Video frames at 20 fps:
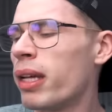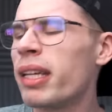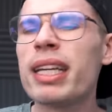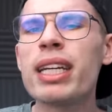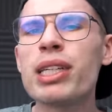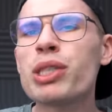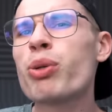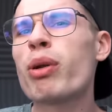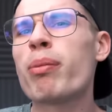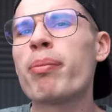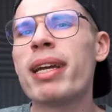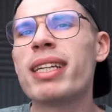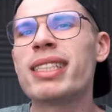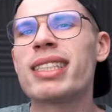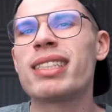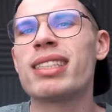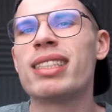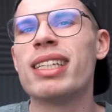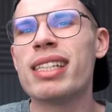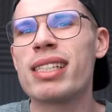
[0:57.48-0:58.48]
Here's what
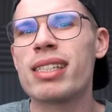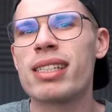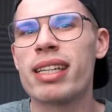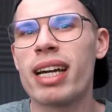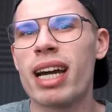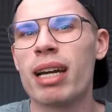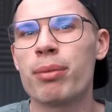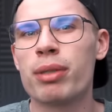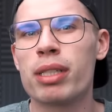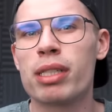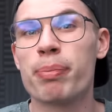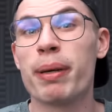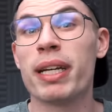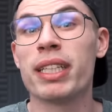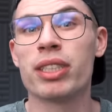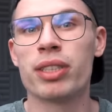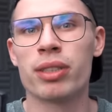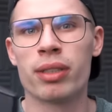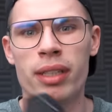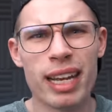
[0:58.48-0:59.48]
makes this timer
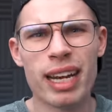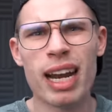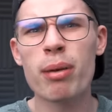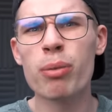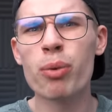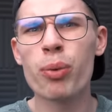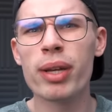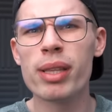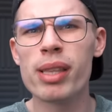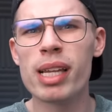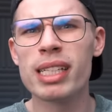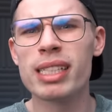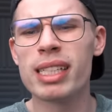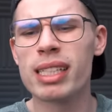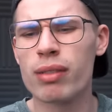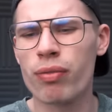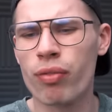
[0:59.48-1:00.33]
special. And I'm reading this